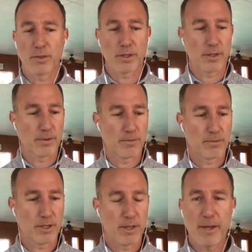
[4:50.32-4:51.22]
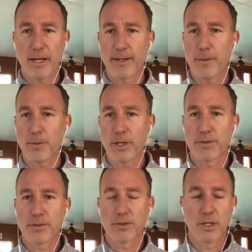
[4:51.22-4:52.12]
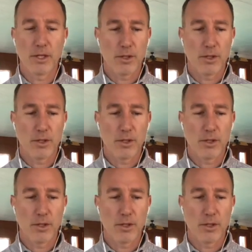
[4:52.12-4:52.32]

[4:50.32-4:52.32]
Um, did they make any upgrades?